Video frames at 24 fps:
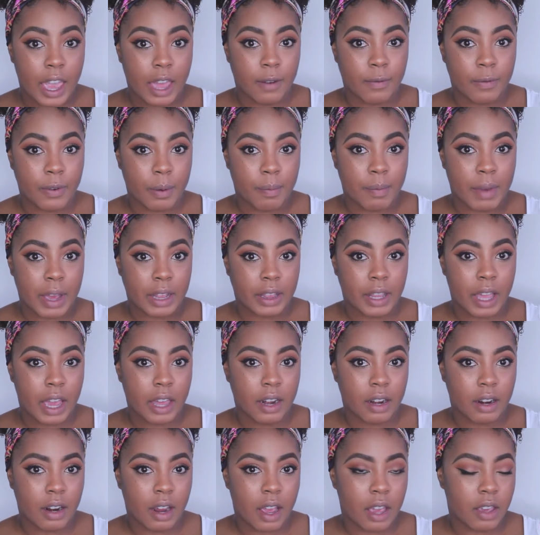And for my
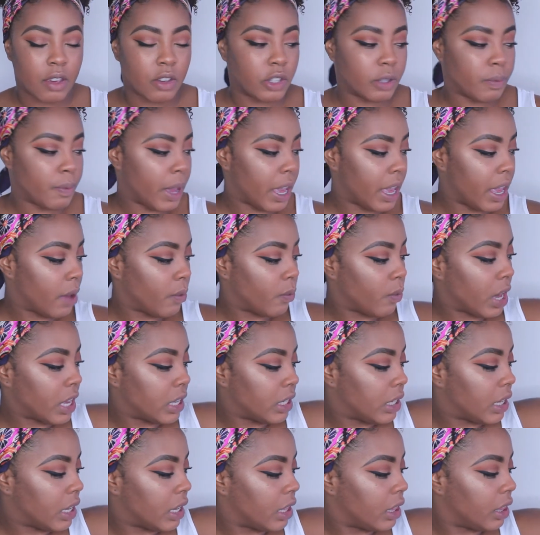liner, I used my
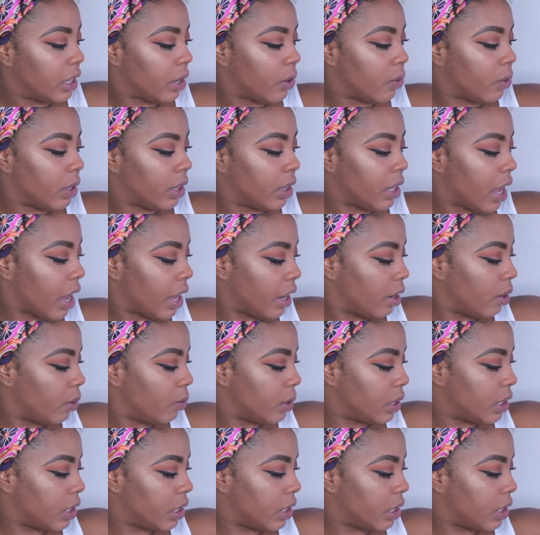NYC liquid liner,